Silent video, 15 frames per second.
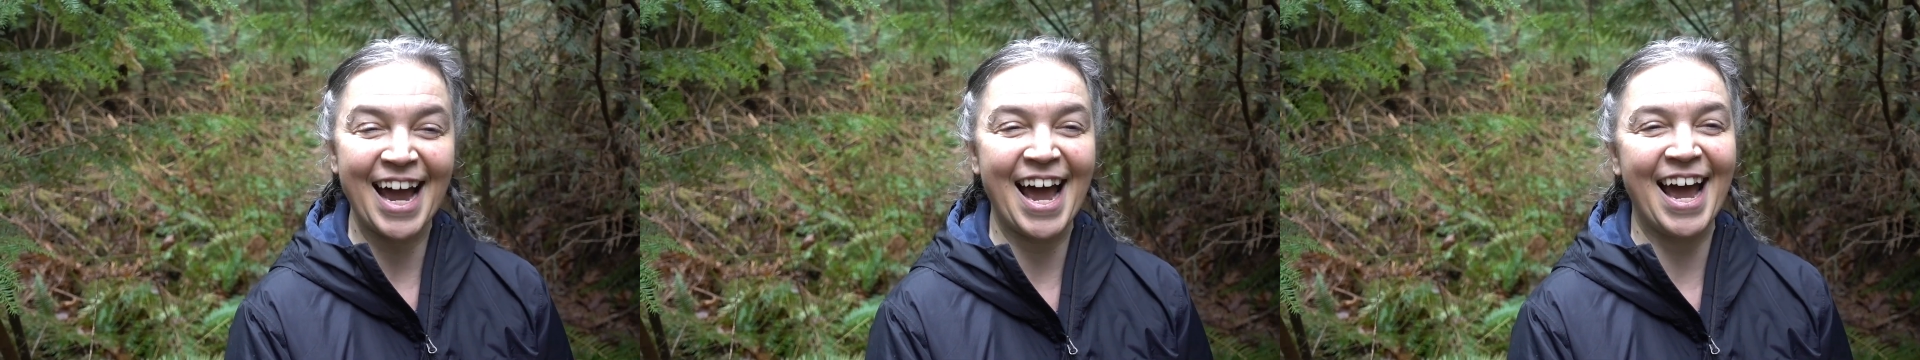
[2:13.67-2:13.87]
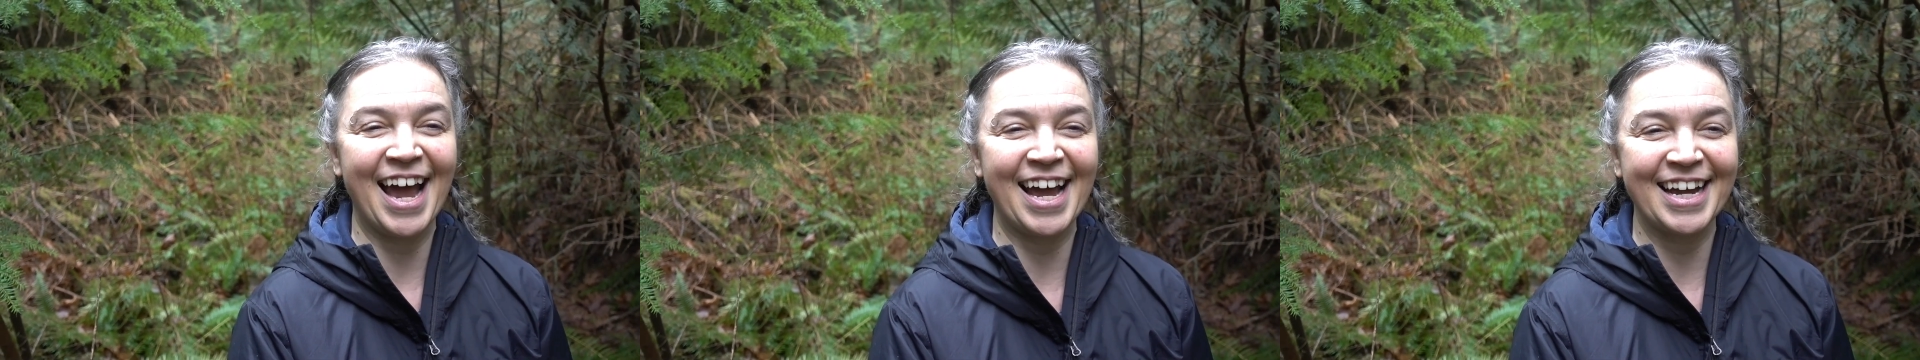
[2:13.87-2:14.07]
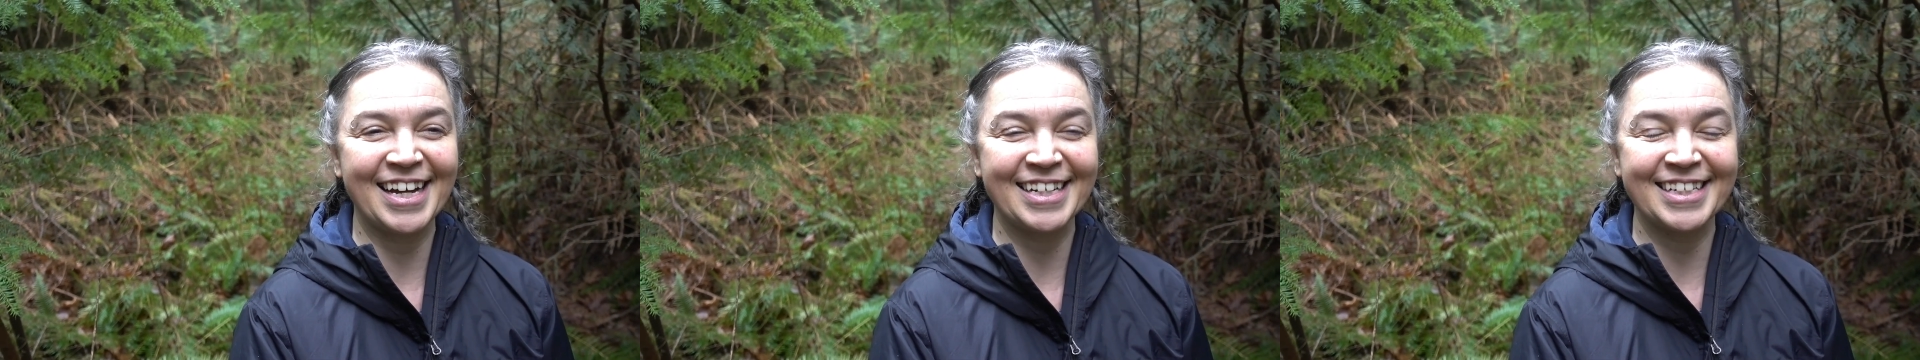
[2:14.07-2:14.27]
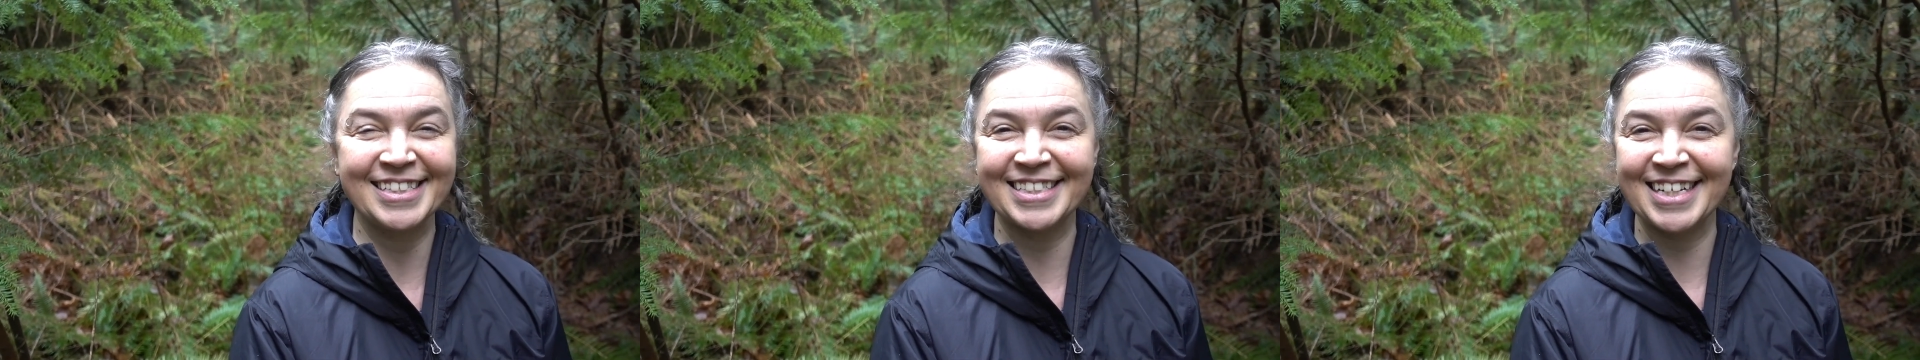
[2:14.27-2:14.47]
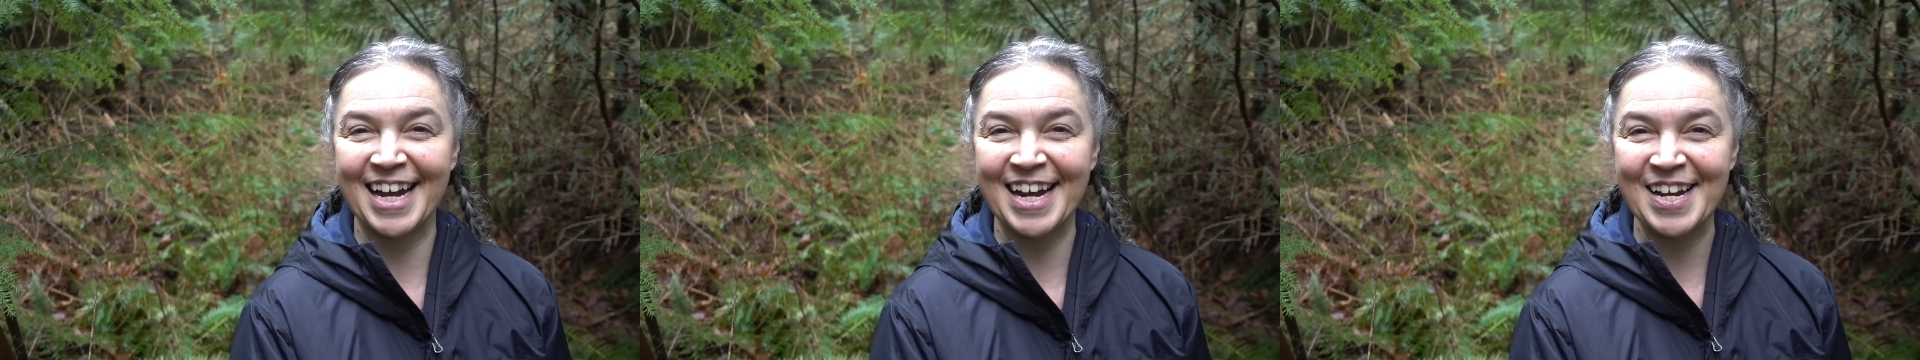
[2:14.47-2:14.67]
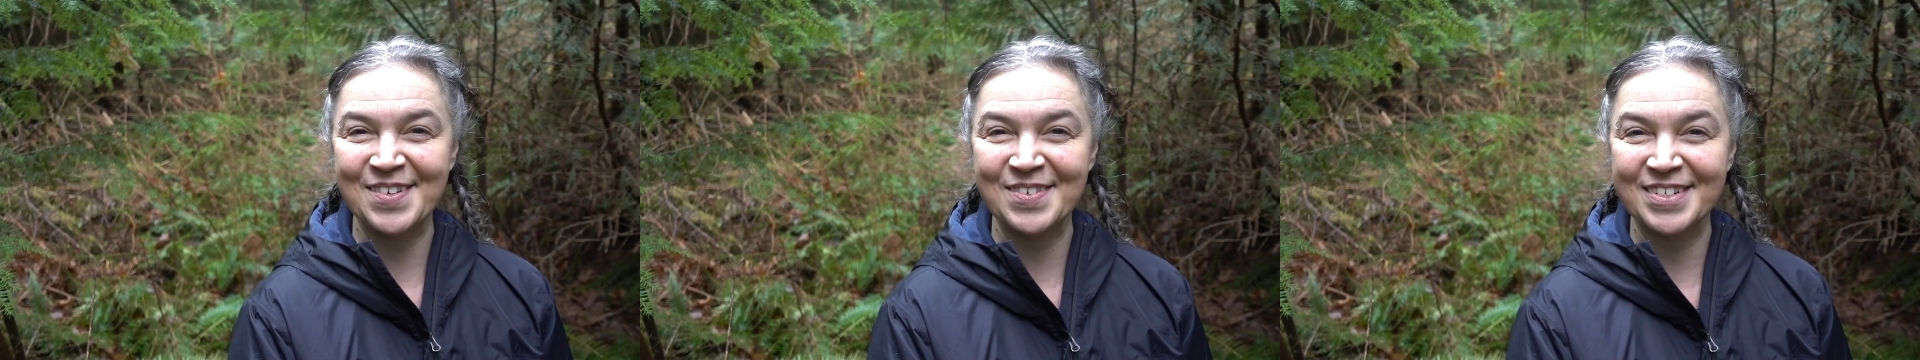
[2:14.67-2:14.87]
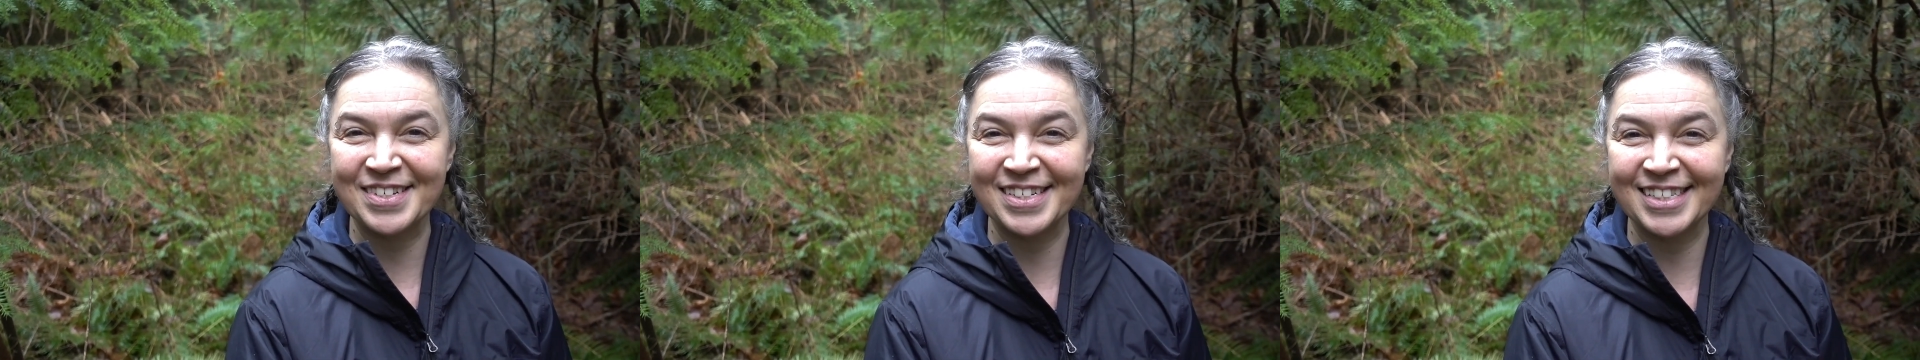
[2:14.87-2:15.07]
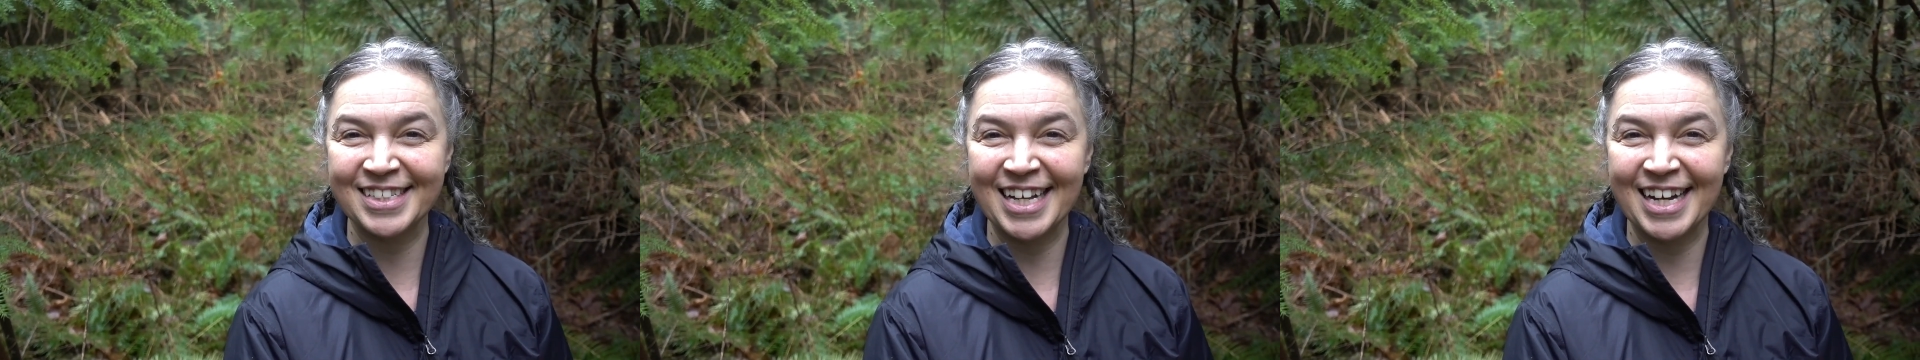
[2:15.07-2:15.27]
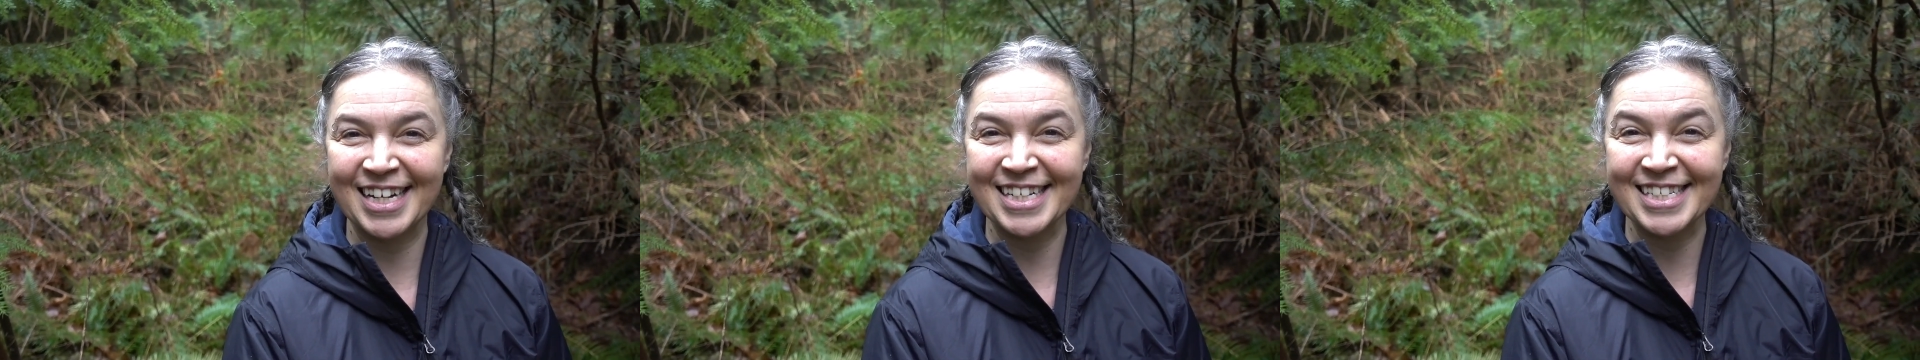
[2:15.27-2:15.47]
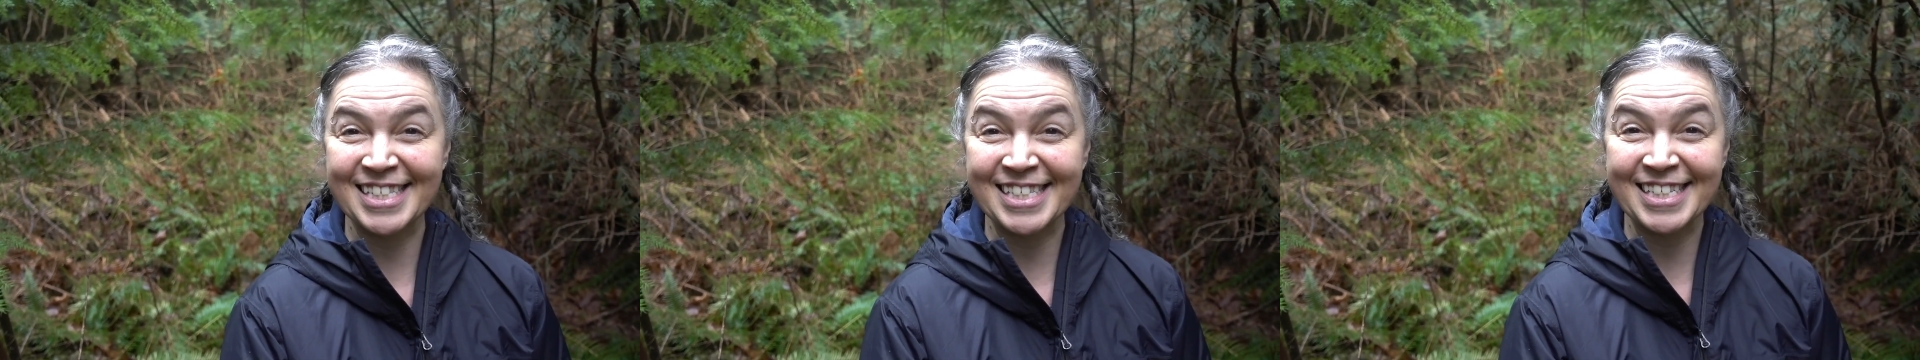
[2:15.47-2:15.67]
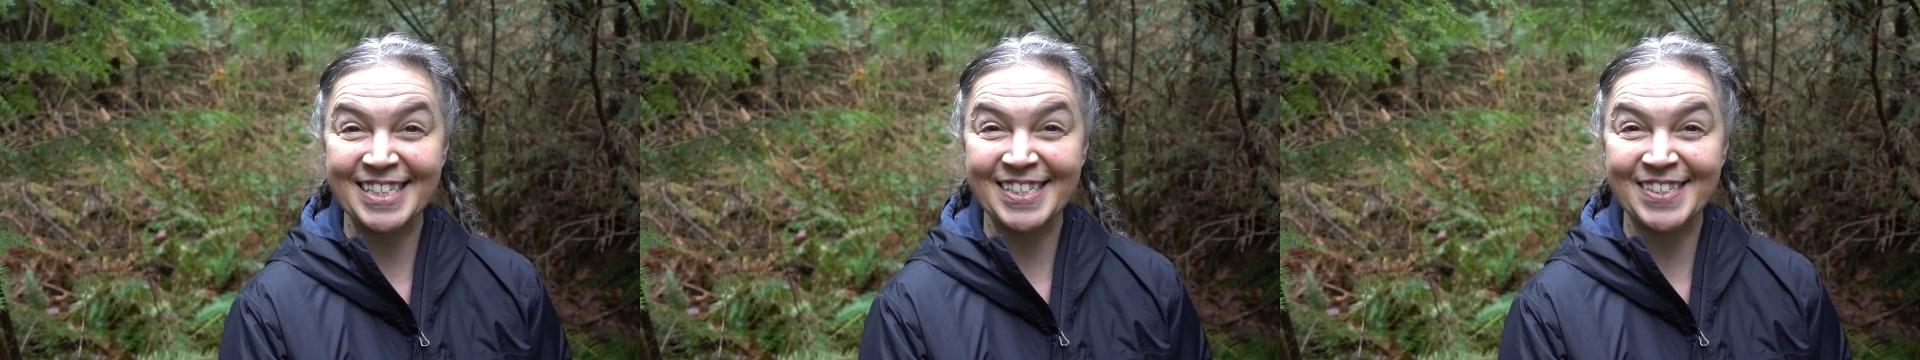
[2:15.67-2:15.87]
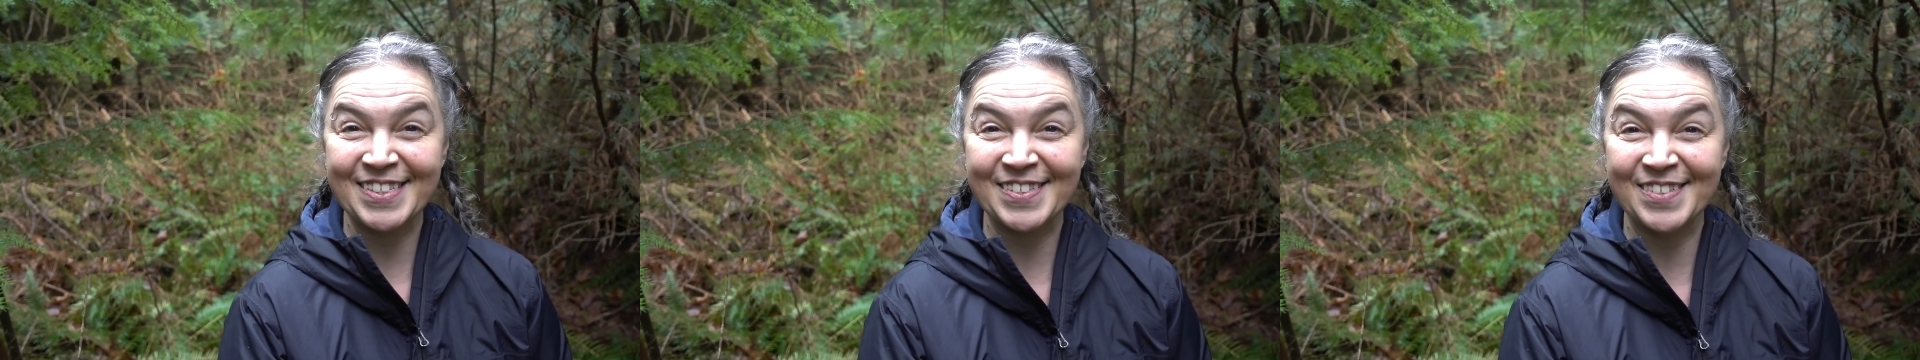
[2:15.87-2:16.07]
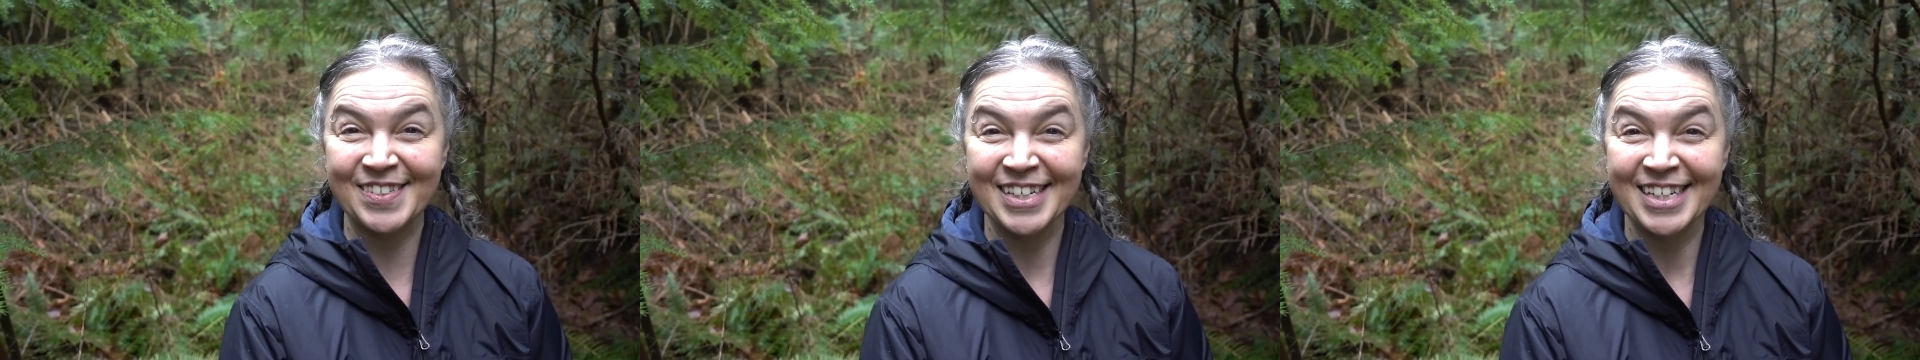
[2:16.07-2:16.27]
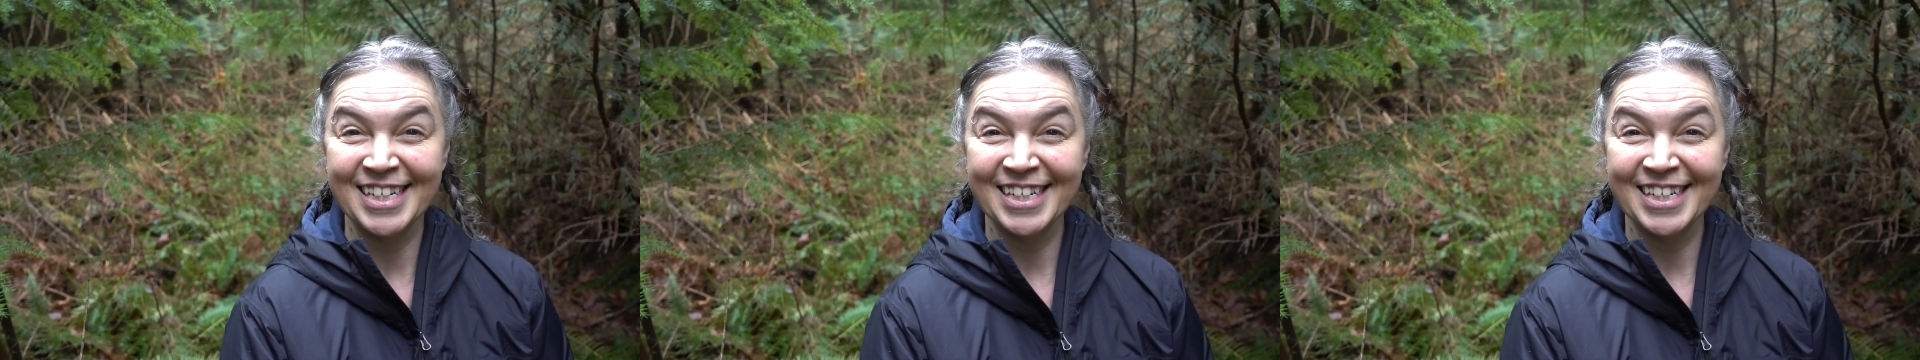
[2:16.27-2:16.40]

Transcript: and I will uh, see you